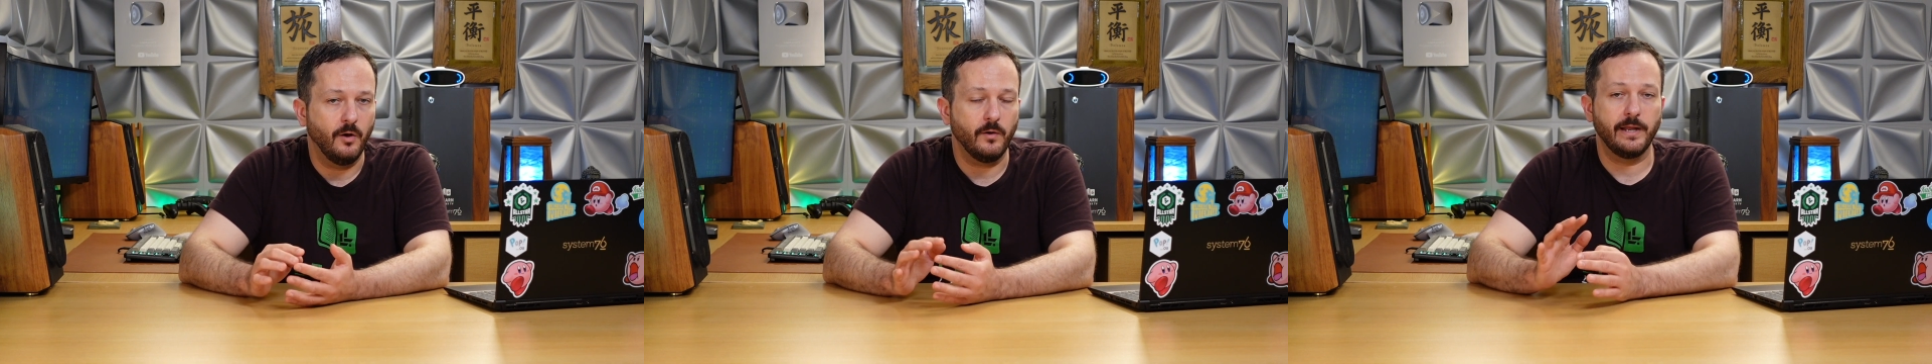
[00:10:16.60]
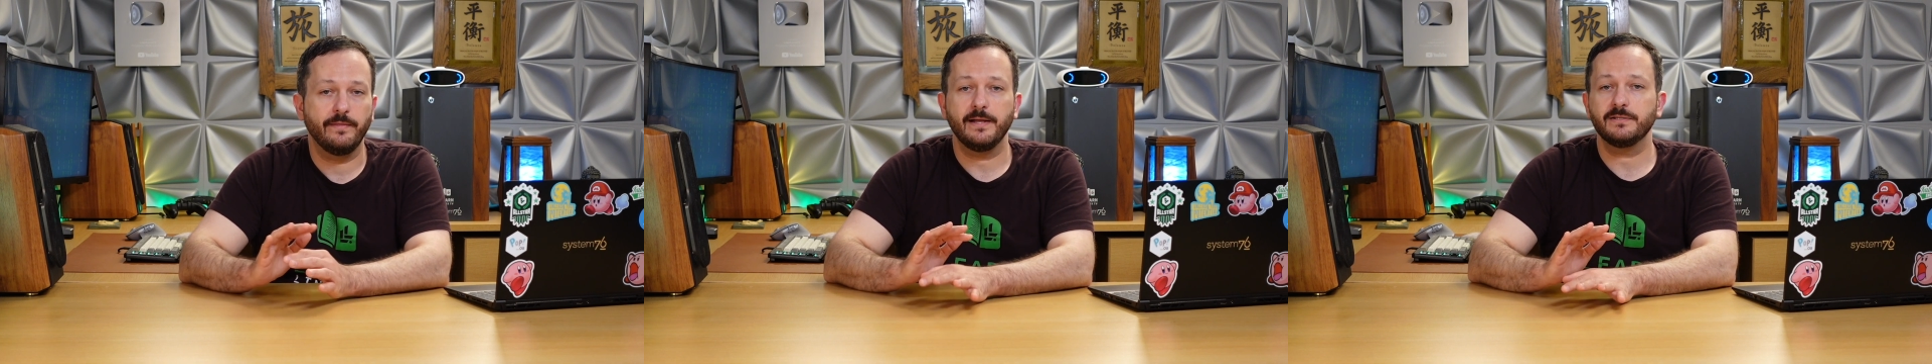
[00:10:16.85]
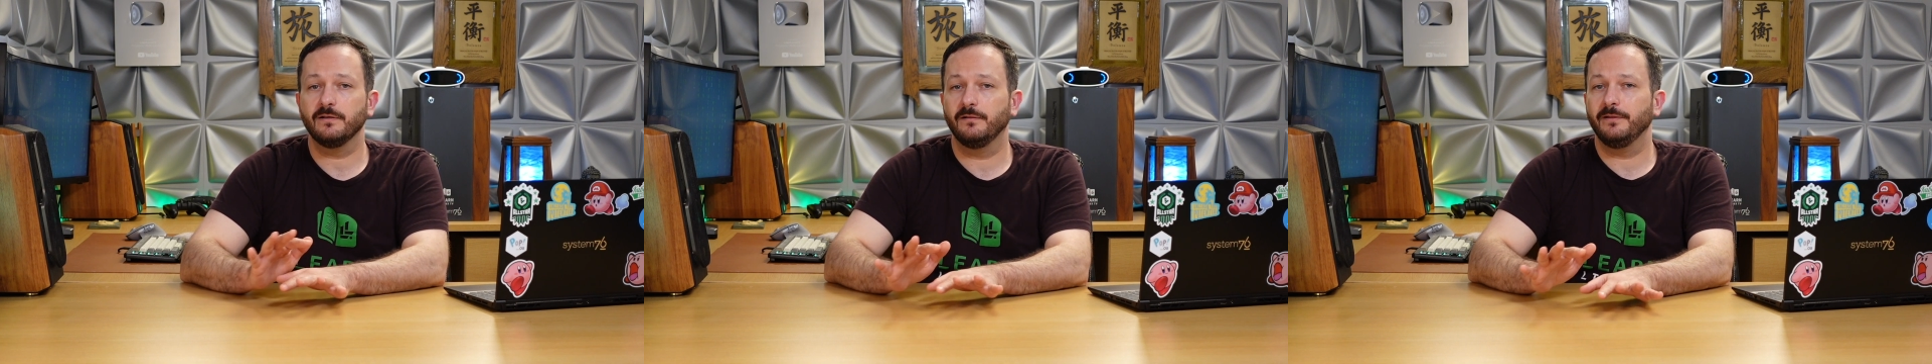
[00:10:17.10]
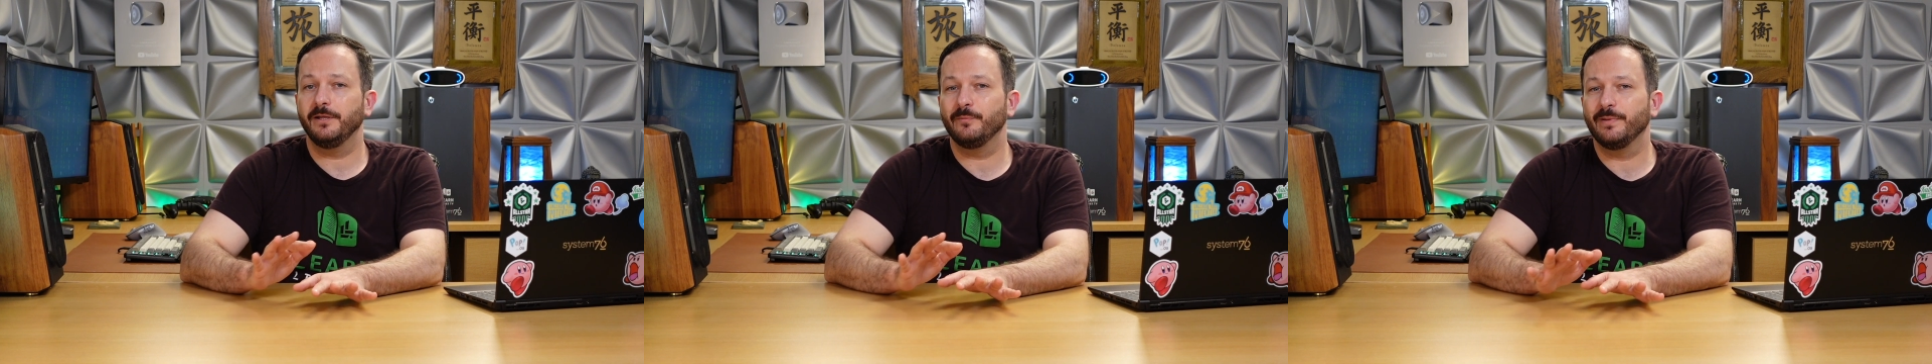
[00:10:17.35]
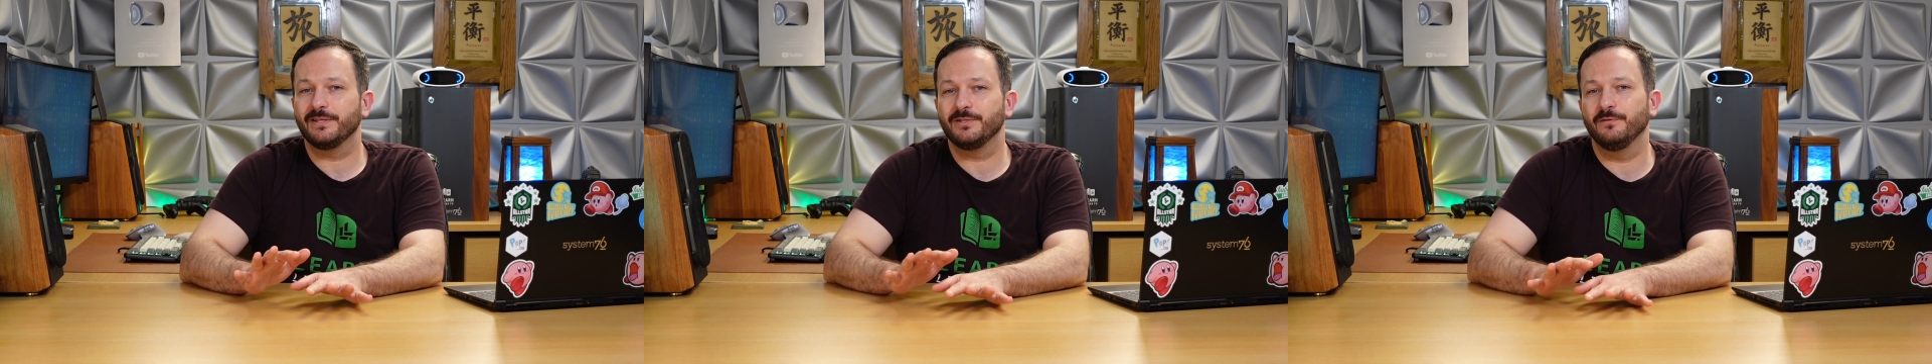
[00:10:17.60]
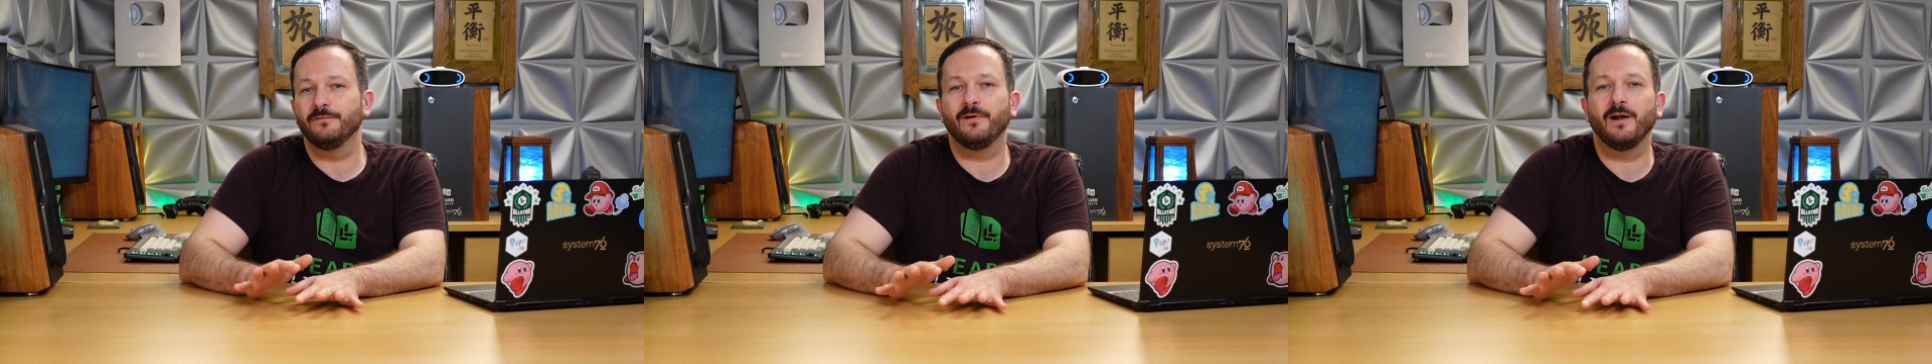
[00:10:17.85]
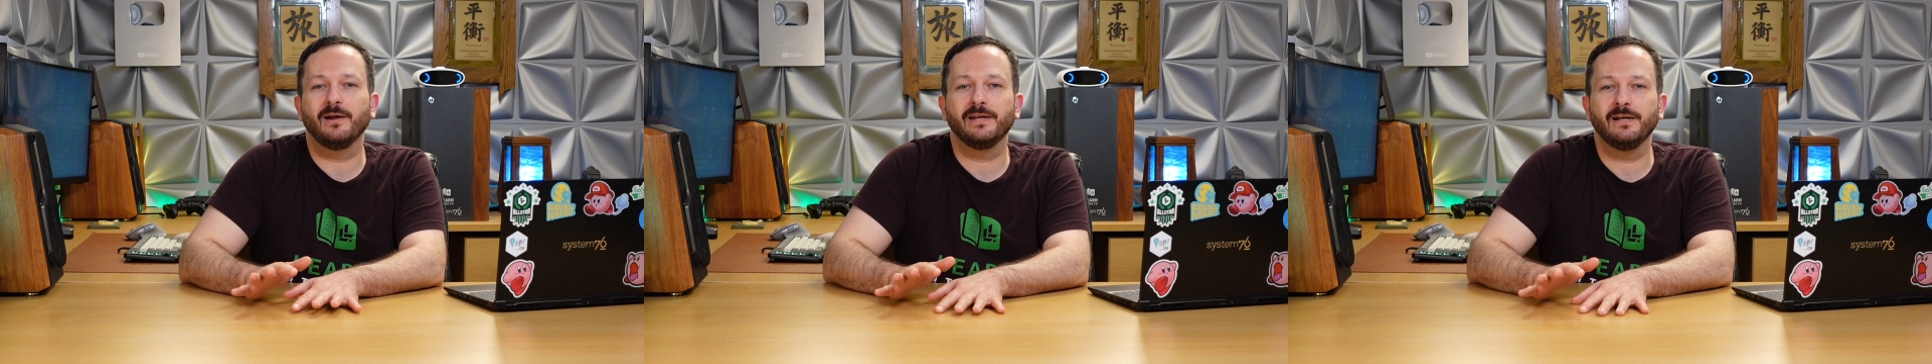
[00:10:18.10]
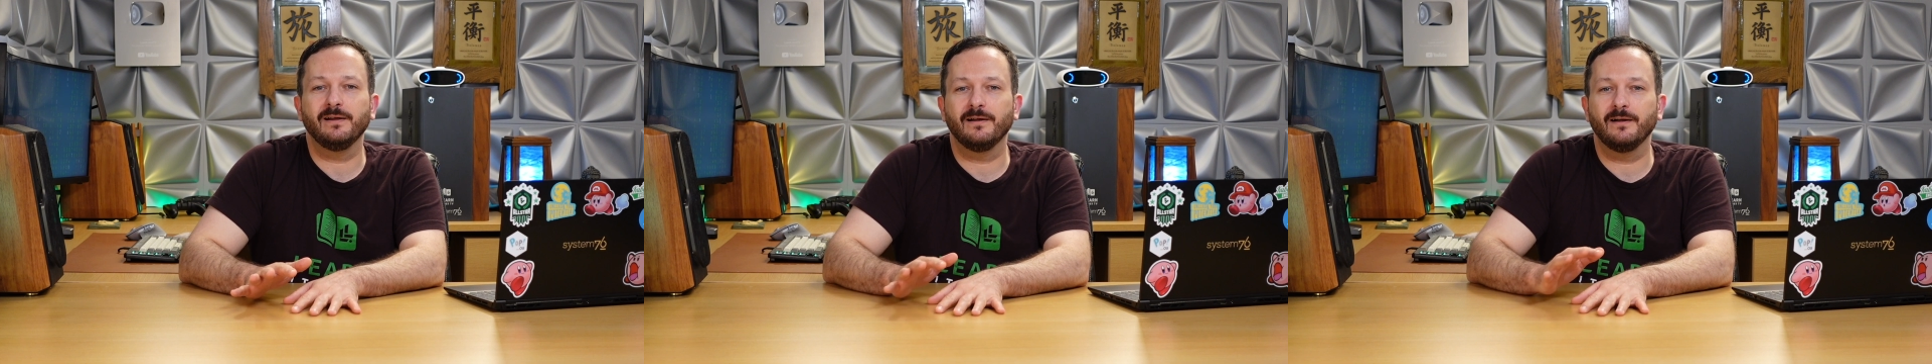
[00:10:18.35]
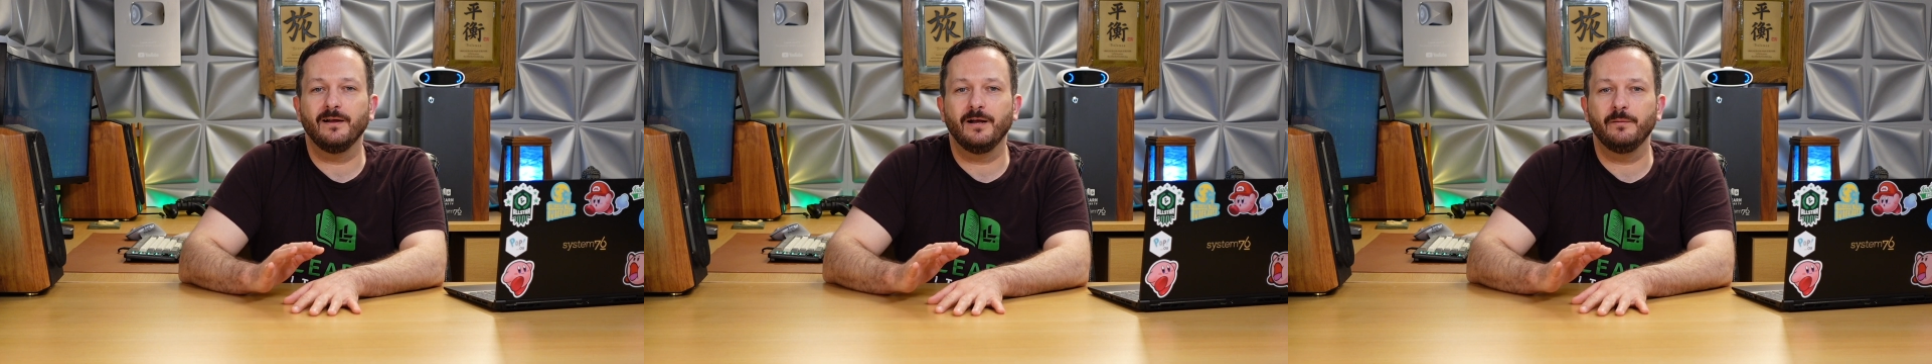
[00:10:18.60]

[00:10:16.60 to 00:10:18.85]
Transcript: okay, that's a little bit too far here.